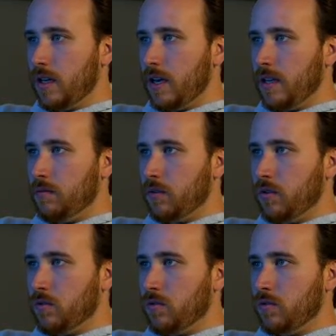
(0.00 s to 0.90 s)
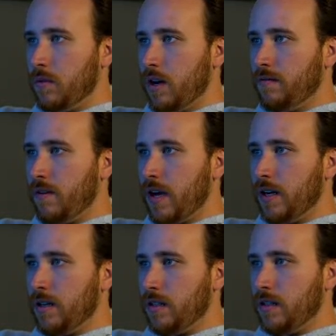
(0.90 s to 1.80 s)
and then we'll go to
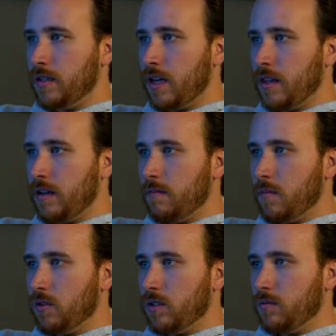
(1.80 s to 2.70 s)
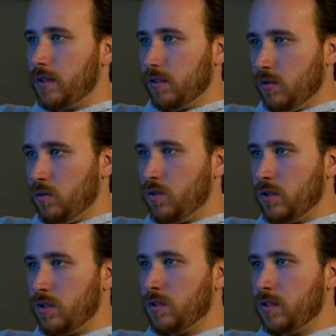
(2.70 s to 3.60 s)
modifiers and then
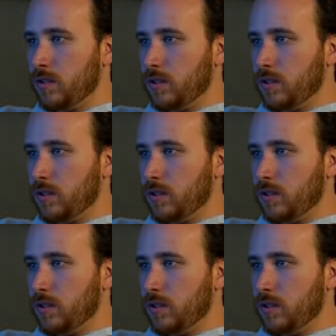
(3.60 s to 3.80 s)
multi-resolution.